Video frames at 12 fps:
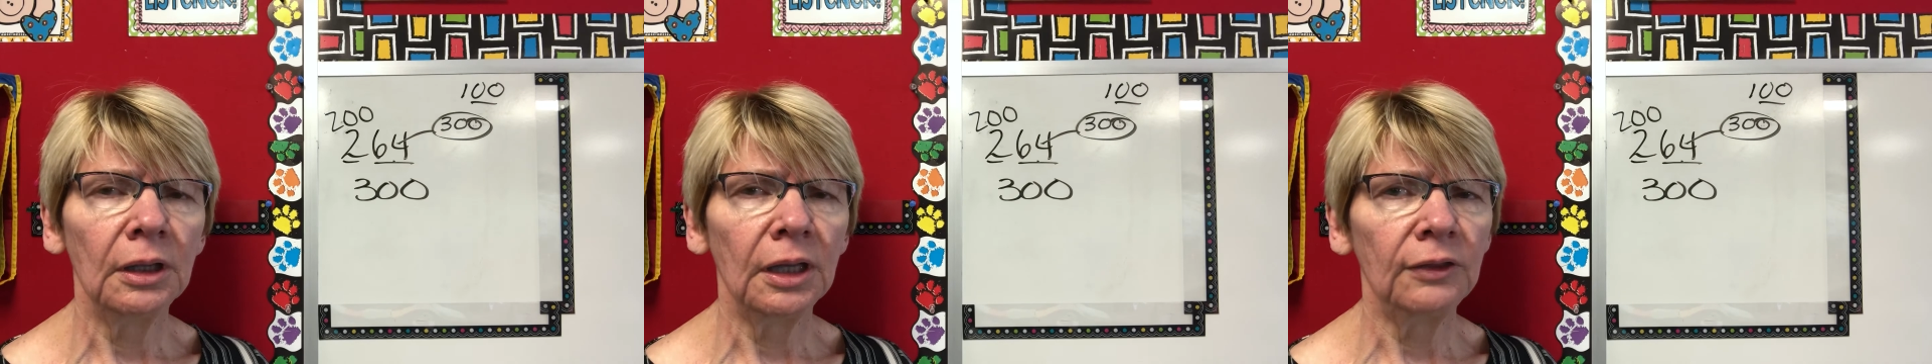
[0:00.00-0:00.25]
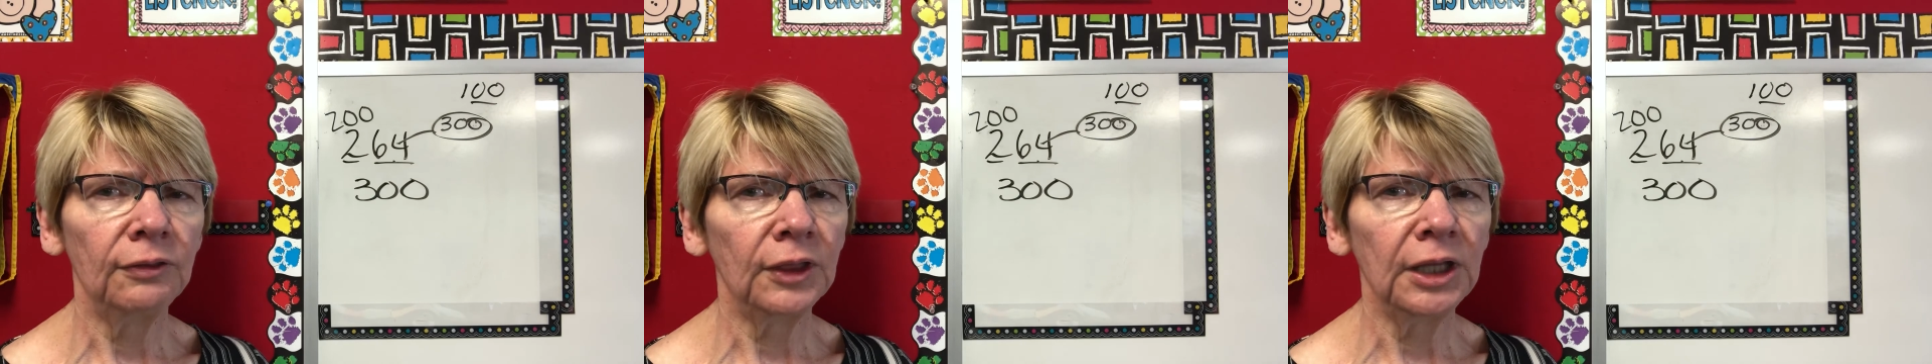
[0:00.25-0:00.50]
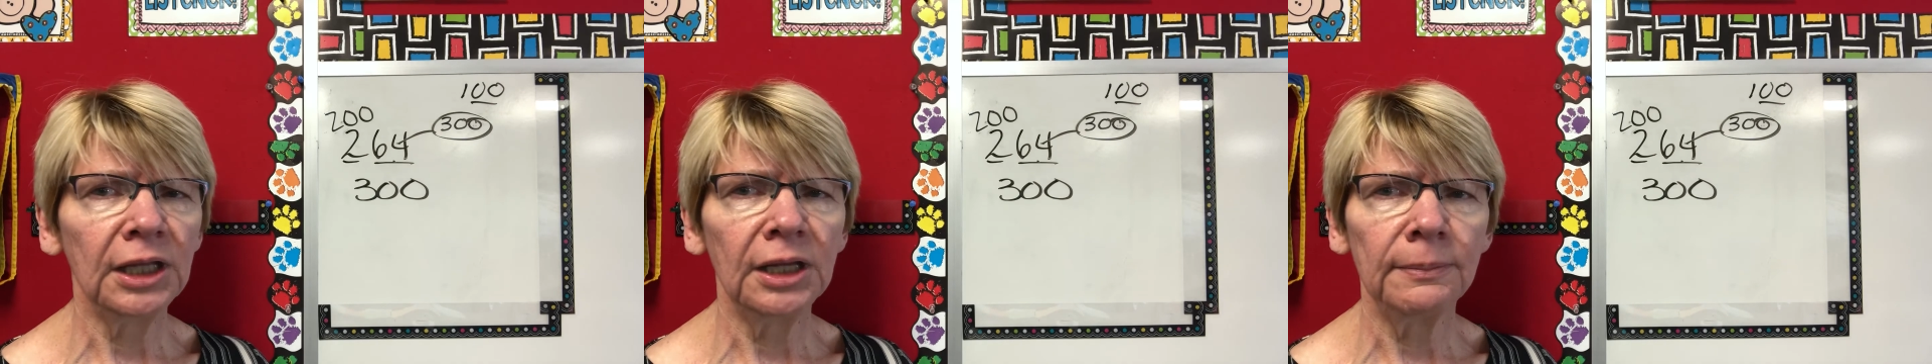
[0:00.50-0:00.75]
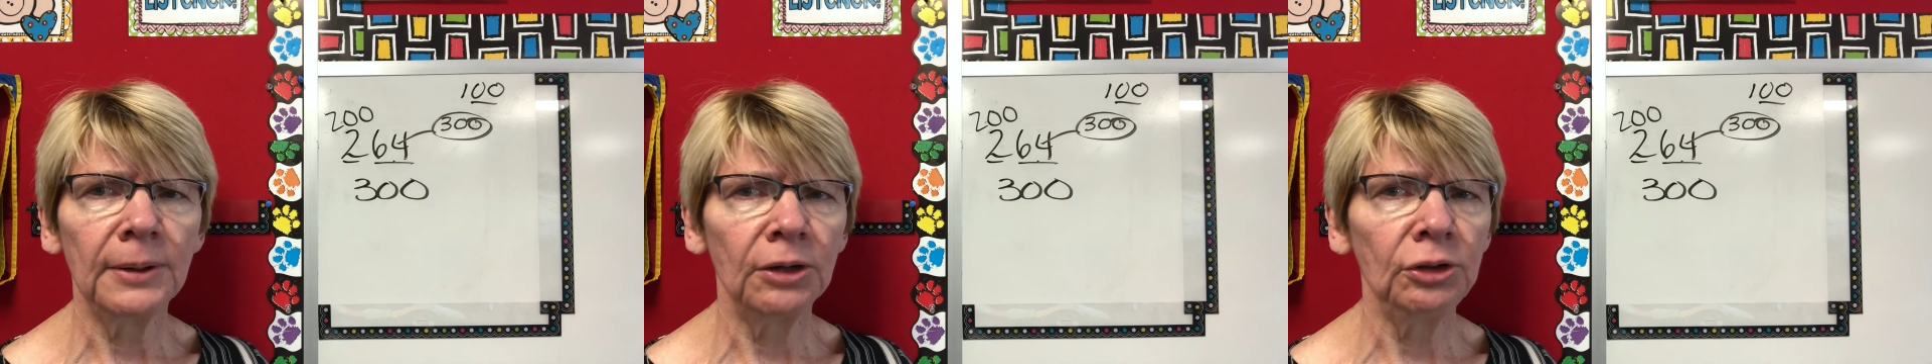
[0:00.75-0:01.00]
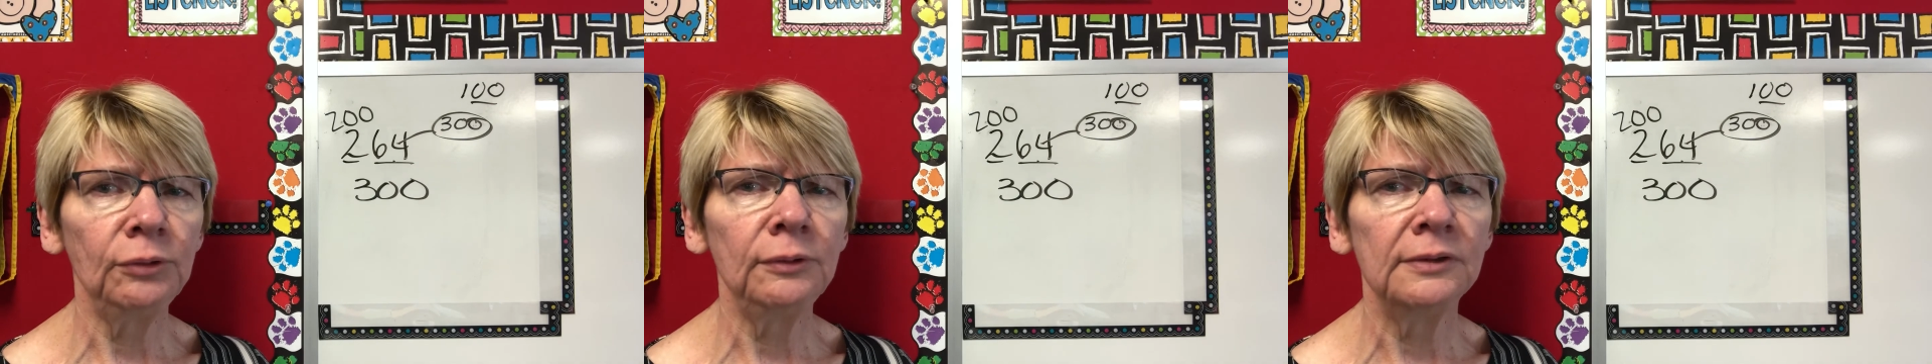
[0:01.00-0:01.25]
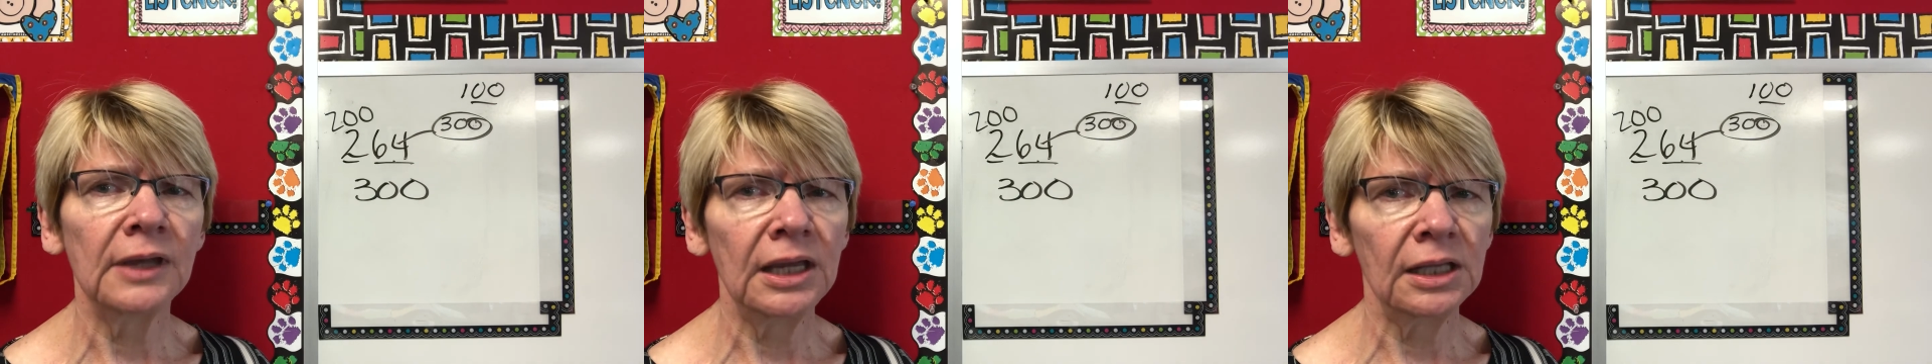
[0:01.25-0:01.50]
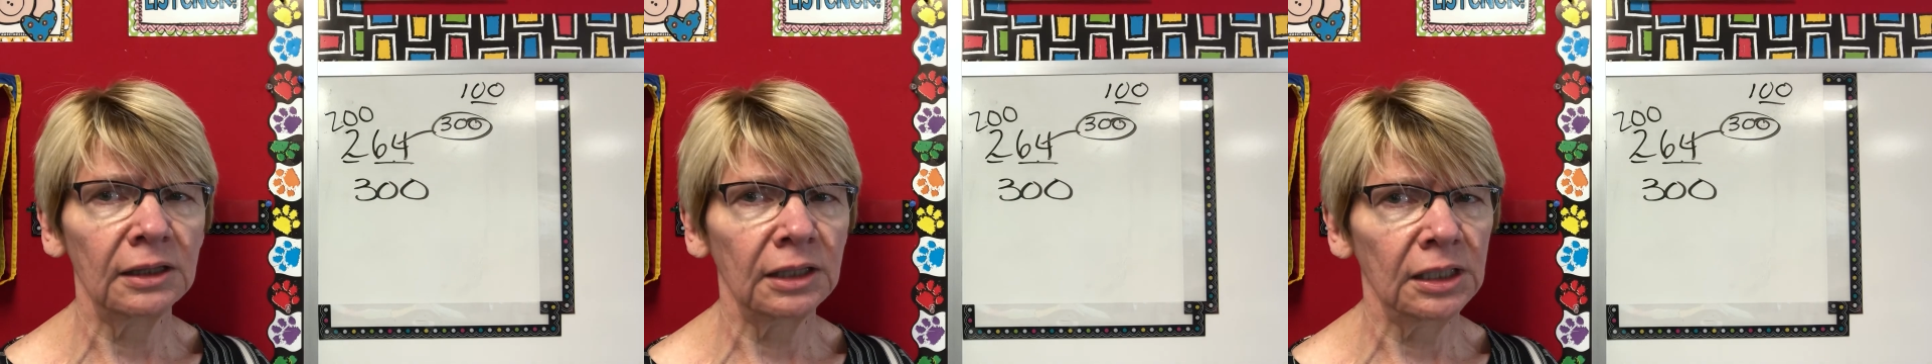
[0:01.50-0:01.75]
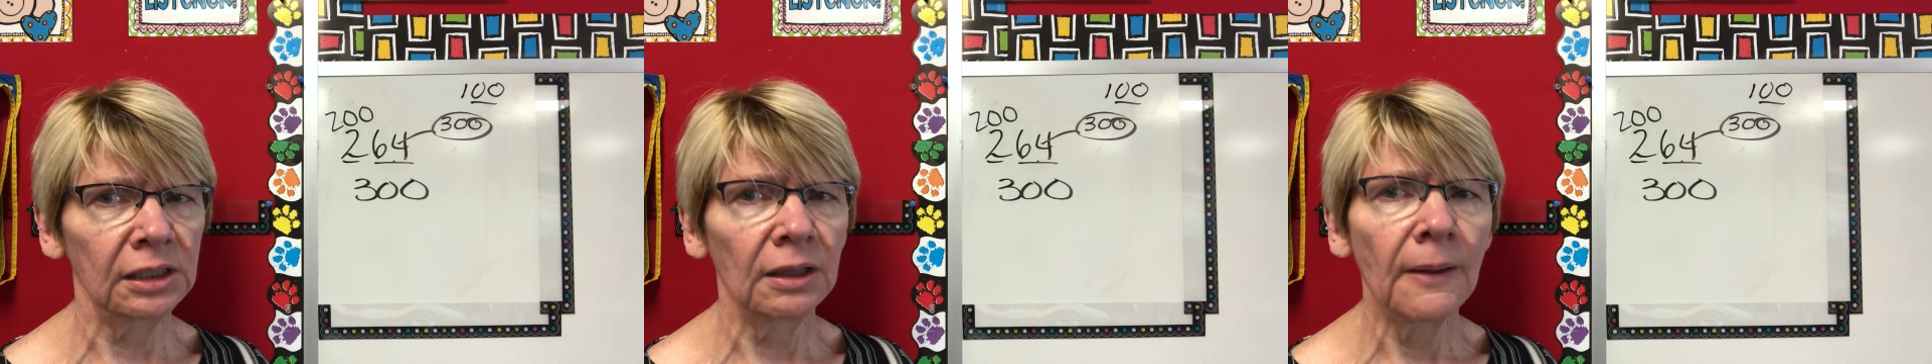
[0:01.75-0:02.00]
and thinking about you
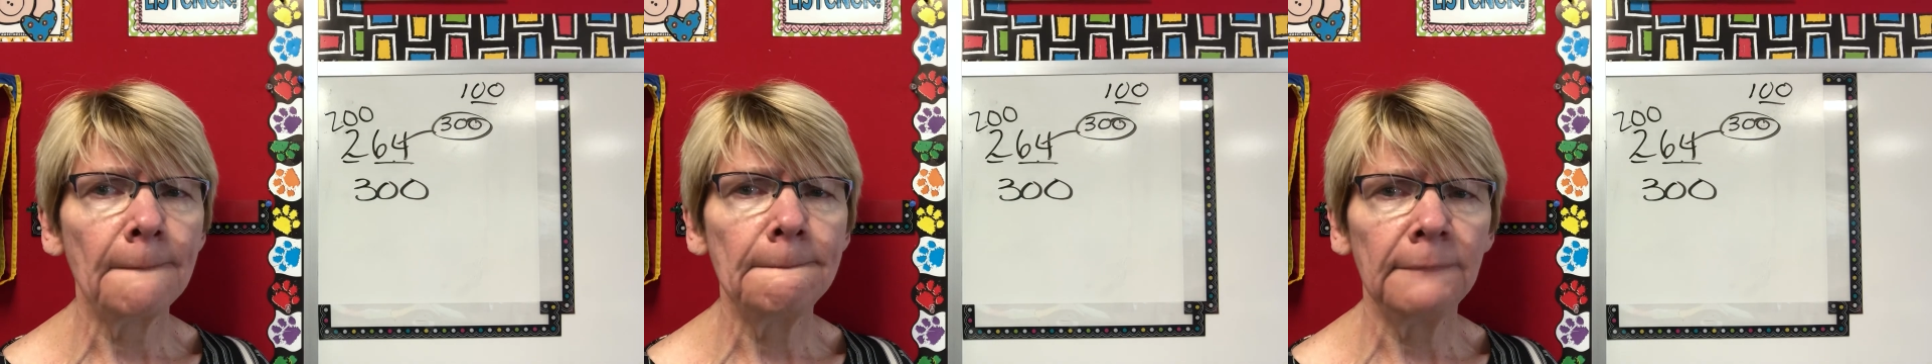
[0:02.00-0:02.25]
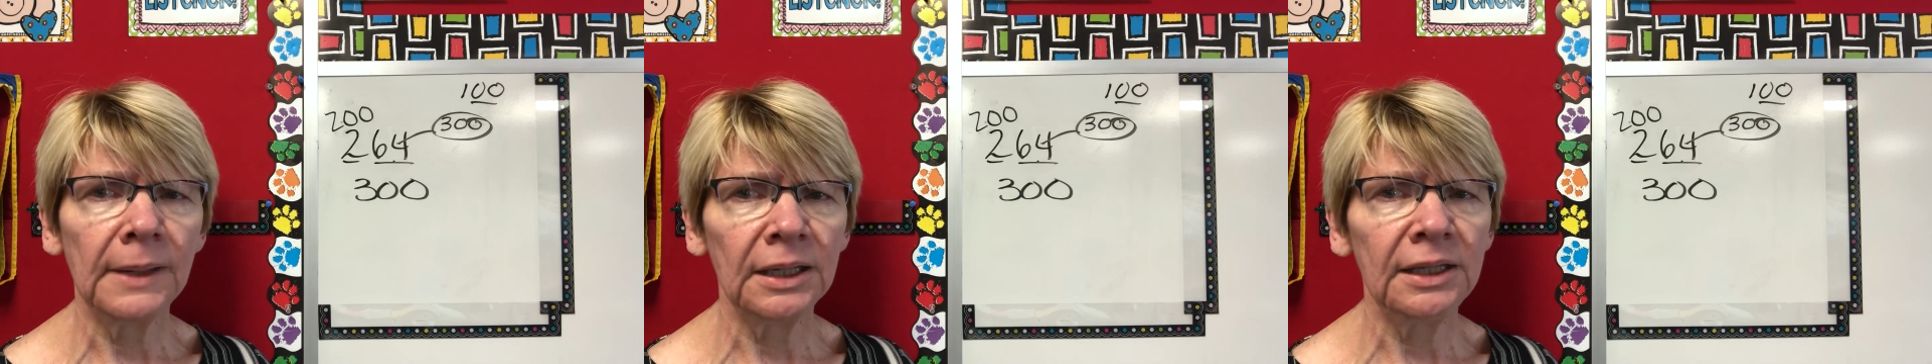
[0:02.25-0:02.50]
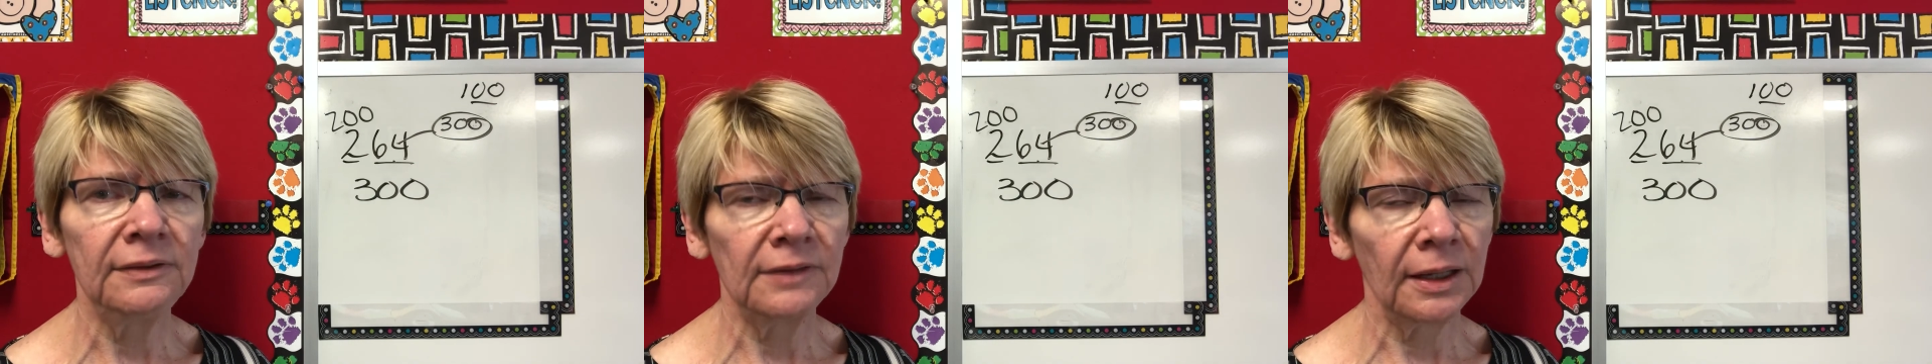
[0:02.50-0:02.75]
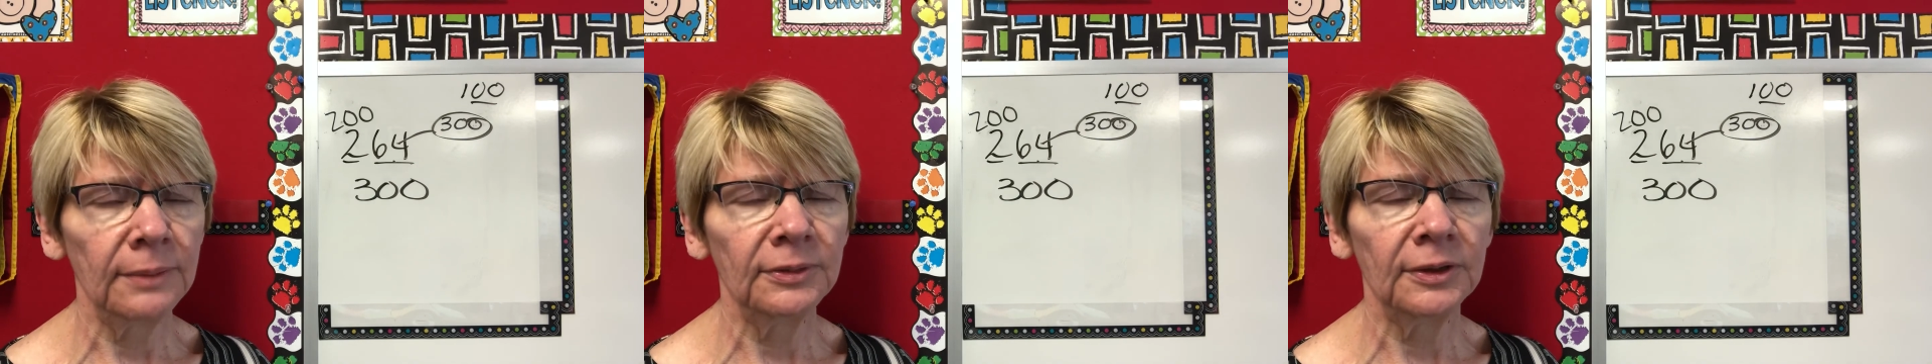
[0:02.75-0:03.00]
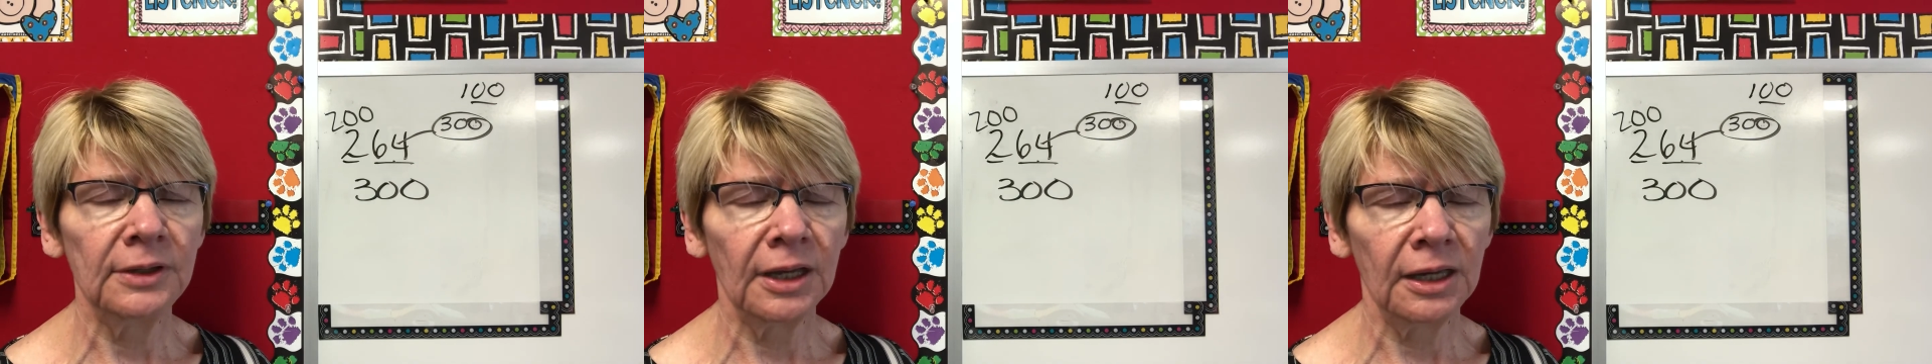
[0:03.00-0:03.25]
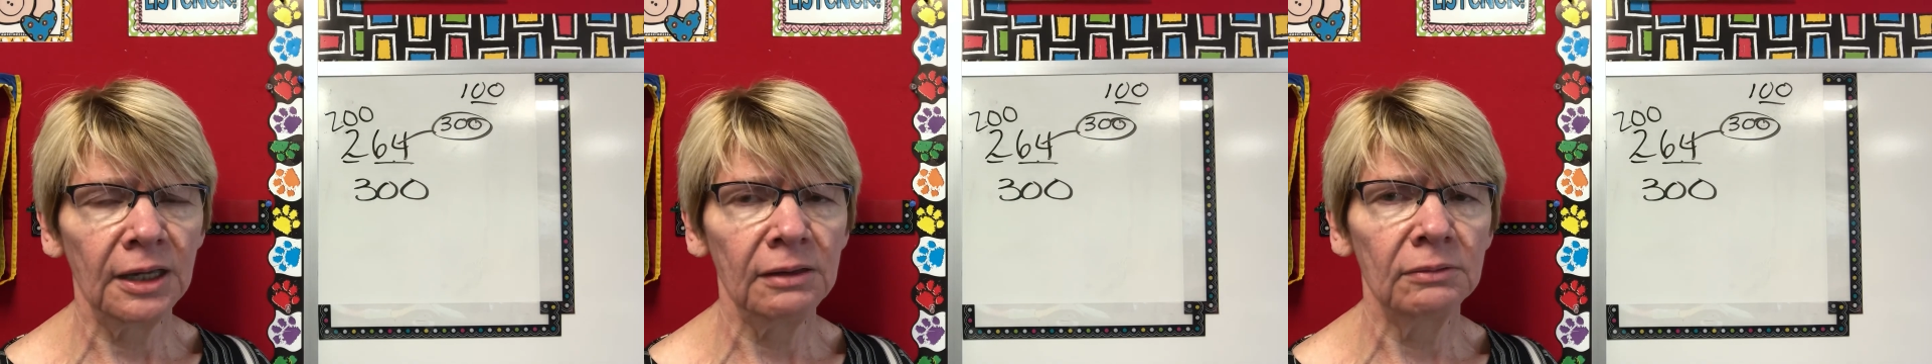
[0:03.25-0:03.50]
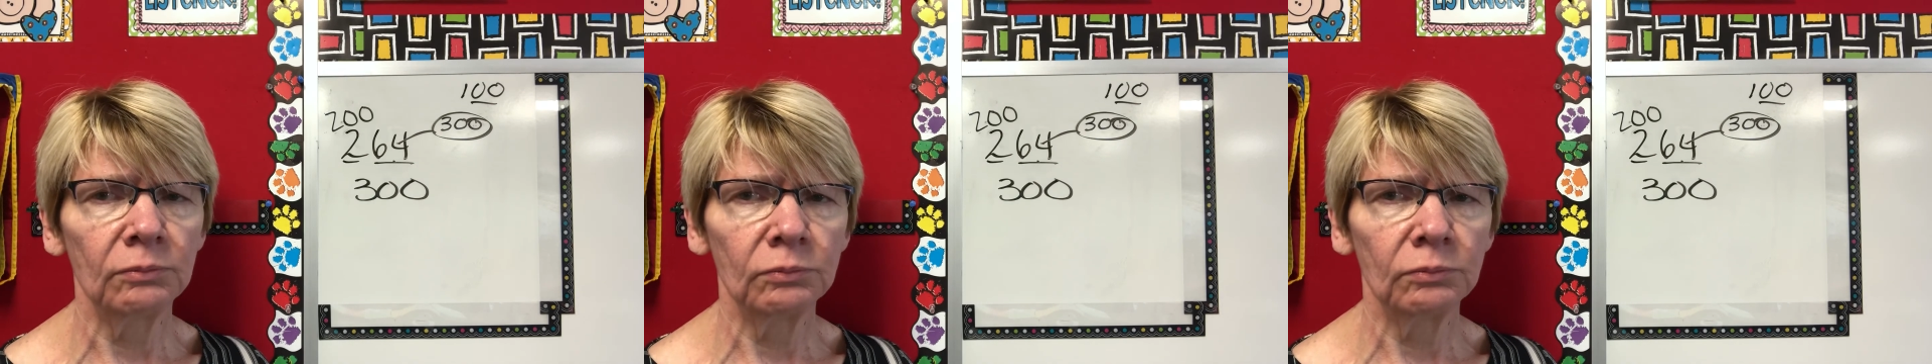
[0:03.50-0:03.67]
daily, many times a day.